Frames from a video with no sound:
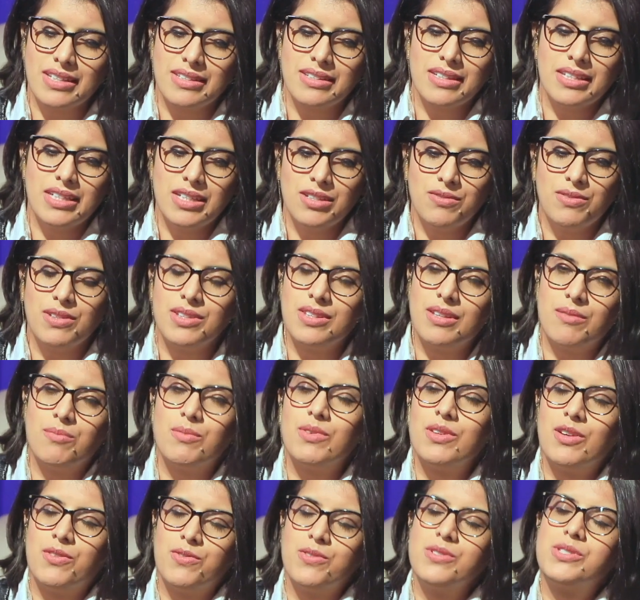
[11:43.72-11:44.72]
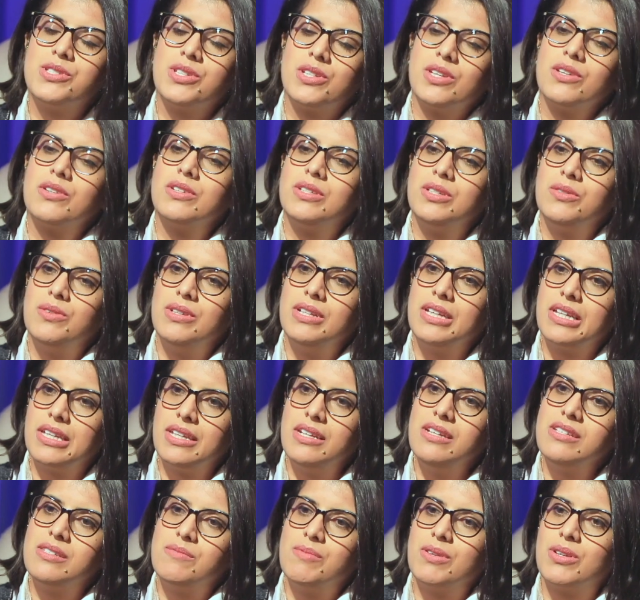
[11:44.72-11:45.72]
even the food security will
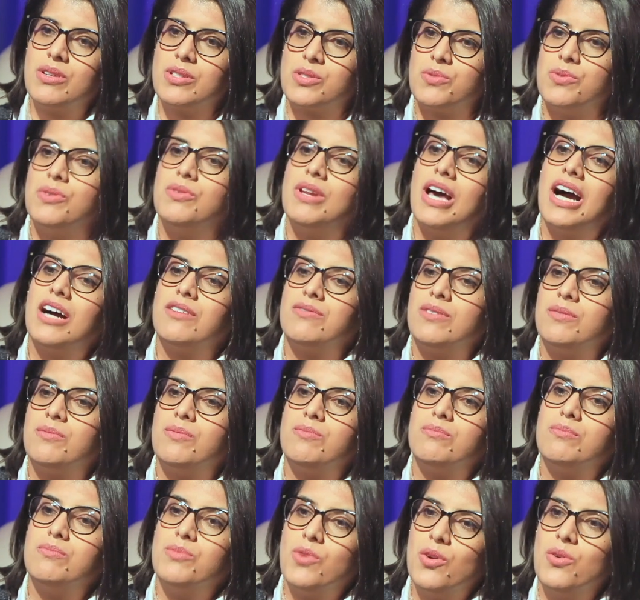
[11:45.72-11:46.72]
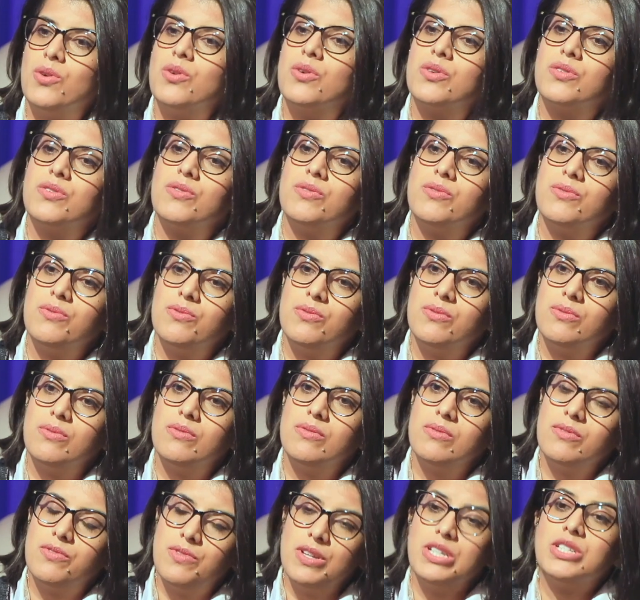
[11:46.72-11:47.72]
increase because we will have more
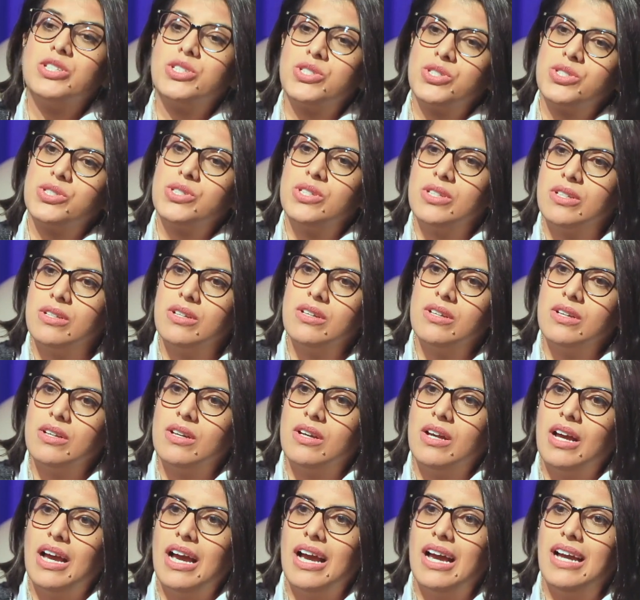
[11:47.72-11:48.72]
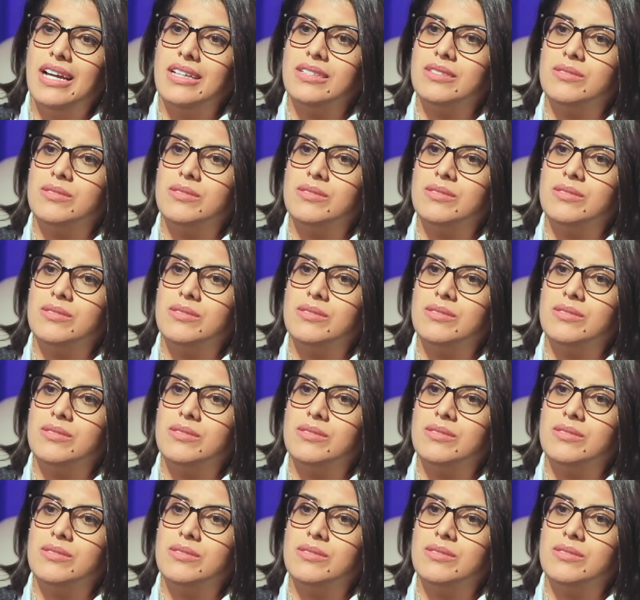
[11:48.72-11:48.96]
fish. And